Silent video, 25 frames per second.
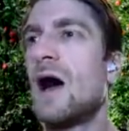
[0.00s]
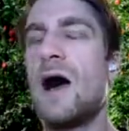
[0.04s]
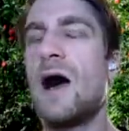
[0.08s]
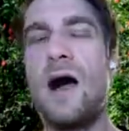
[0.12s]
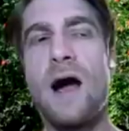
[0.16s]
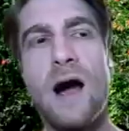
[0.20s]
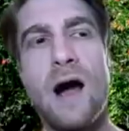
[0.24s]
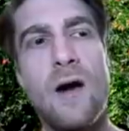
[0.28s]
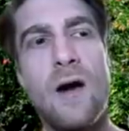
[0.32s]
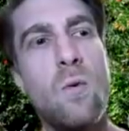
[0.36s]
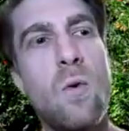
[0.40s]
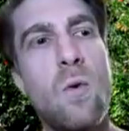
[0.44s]
I
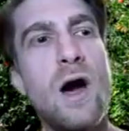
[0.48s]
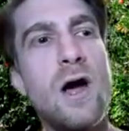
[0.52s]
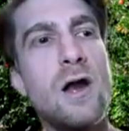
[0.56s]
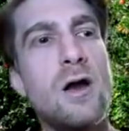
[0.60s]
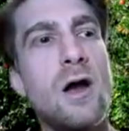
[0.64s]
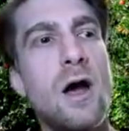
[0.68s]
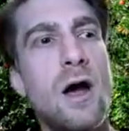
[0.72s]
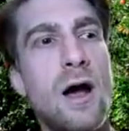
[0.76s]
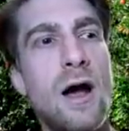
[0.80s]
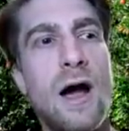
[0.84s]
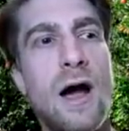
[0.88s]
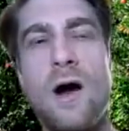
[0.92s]
want
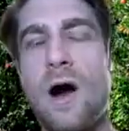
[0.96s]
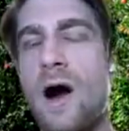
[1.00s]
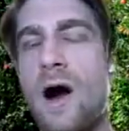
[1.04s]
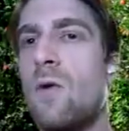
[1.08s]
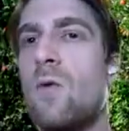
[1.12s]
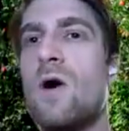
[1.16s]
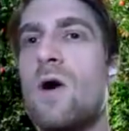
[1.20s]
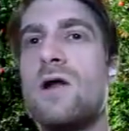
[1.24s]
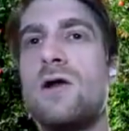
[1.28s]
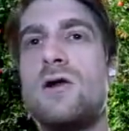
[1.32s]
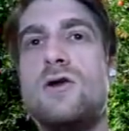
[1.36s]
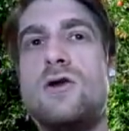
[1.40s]

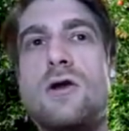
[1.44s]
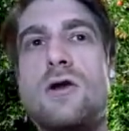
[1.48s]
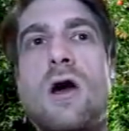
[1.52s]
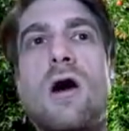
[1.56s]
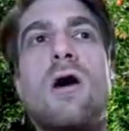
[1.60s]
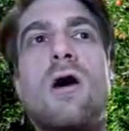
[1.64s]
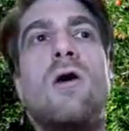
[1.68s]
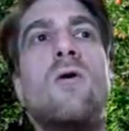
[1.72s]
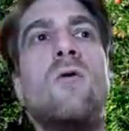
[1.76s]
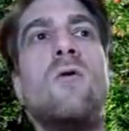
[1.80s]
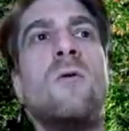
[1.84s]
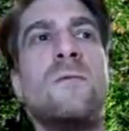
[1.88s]
to
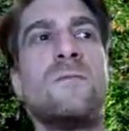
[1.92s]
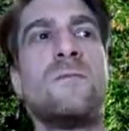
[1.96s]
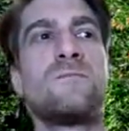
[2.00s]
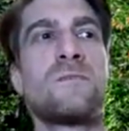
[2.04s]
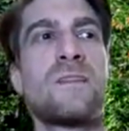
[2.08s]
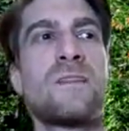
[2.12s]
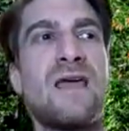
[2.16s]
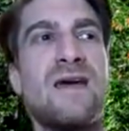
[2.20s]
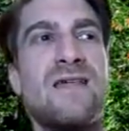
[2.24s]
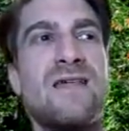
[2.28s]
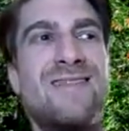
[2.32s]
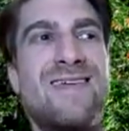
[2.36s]
know
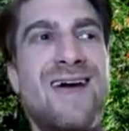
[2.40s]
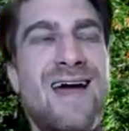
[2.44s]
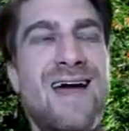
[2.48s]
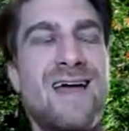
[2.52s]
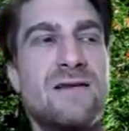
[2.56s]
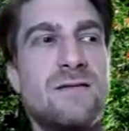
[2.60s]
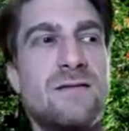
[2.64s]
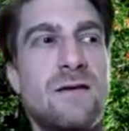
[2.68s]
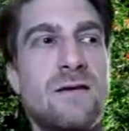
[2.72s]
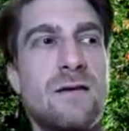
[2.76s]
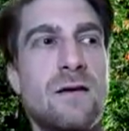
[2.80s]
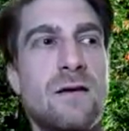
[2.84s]

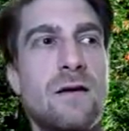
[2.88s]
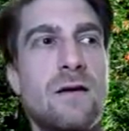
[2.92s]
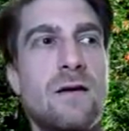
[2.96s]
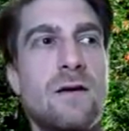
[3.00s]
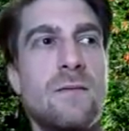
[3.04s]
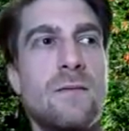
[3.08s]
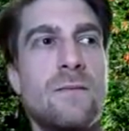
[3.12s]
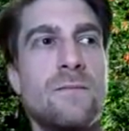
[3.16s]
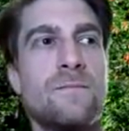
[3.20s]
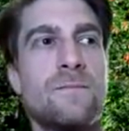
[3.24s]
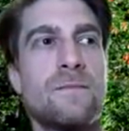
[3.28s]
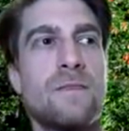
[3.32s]
that
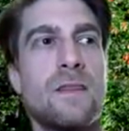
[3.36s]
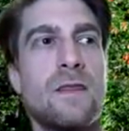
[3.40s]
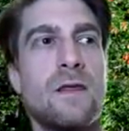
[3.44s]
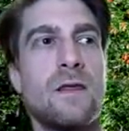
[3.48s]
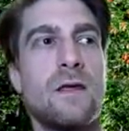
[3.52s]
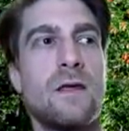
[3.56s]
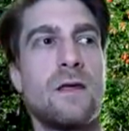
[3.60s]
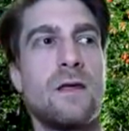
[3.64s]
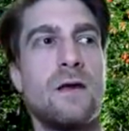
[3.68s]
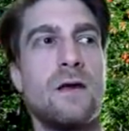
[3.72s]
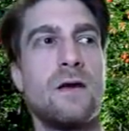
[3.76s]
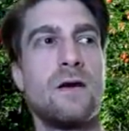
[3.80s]

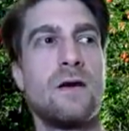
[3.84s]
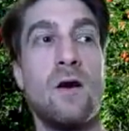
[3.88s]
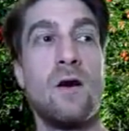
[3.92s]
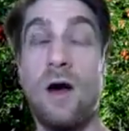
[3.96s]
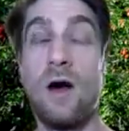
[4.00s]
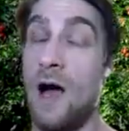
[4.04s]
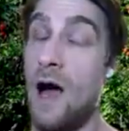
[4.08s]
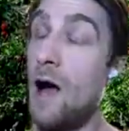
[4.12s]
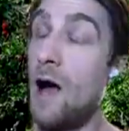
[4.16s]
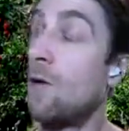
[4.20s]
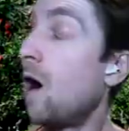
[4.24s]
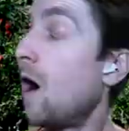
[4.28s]

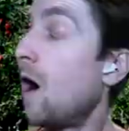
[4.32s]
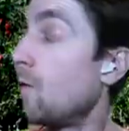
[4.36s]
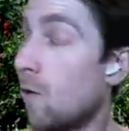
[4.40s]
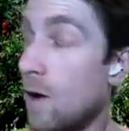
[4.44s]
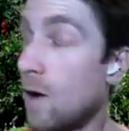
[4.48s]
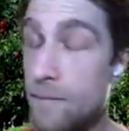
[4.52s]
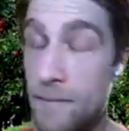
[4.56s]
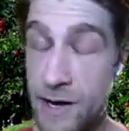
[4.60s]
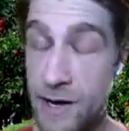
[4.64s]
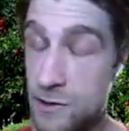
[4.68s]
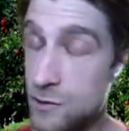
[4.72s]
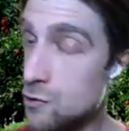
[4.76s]
I
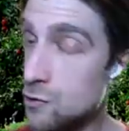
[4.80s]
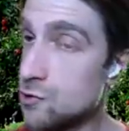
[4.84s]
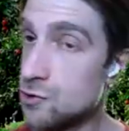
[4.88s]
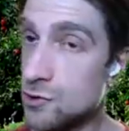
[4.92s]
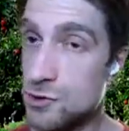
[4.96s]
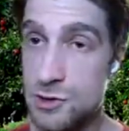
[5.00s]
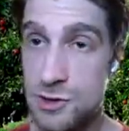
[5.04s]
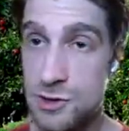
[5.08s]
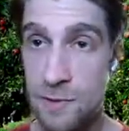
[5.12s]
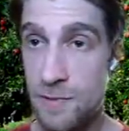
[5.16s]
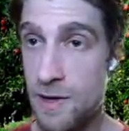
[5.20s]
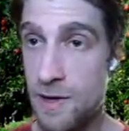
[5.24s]
want my
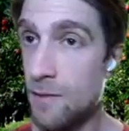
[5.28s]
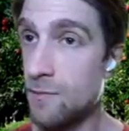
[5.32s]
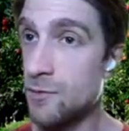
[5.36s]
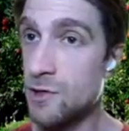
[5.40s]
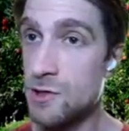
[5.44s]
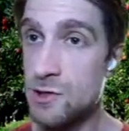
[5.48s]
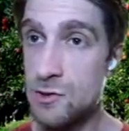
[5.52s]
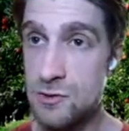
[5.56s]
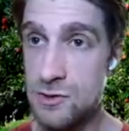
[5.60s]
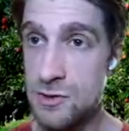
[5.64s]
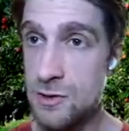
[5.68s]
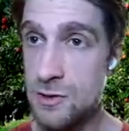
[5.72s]
users to be able
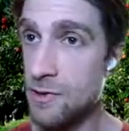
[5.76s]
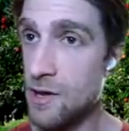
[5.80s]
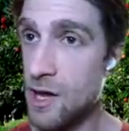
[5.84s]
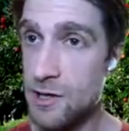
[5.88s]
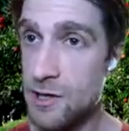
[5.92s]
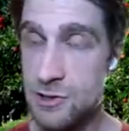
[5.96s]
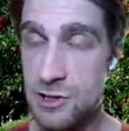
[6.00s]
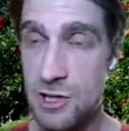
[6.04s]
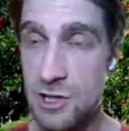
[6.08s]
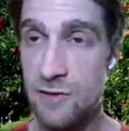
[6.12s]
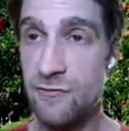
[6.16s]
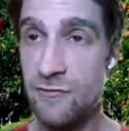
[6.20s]
to use the
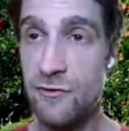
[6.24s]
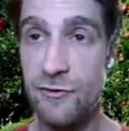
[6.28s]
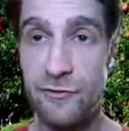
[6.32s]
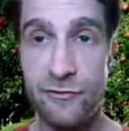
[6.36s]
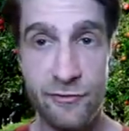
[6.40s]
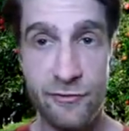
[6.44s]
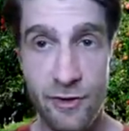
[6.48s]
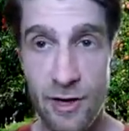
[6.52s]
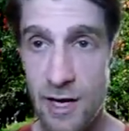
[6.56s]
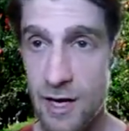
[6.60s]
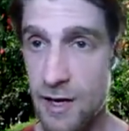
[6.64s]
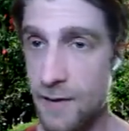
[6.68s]
blockchain for
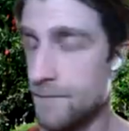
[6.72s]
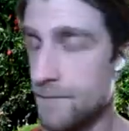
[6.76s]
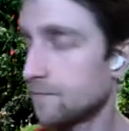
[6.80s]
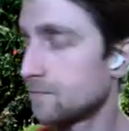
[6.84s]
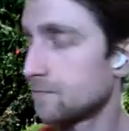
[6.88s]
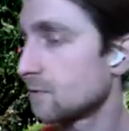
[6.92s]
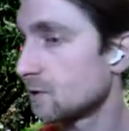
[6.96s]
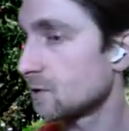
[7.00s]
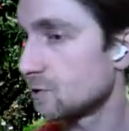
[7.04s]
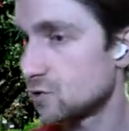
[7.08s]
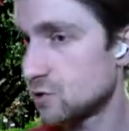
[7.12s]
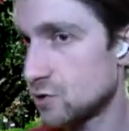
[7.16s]
free,
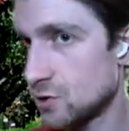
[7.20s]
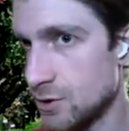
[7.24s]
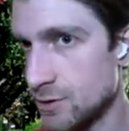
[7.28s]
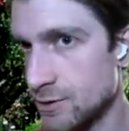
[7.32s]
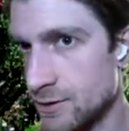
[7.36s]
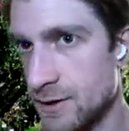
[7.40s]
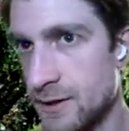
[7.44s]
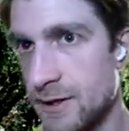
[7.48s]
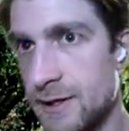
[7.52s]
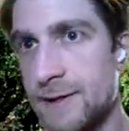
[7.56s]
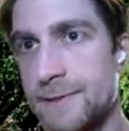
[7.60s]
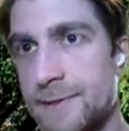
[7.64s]

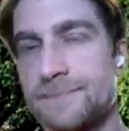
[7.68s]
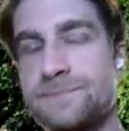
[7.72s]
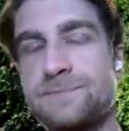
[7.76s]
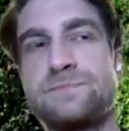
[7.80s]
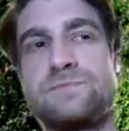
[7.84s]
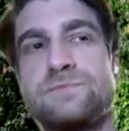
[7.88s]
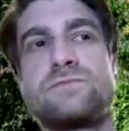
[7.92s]
certainly.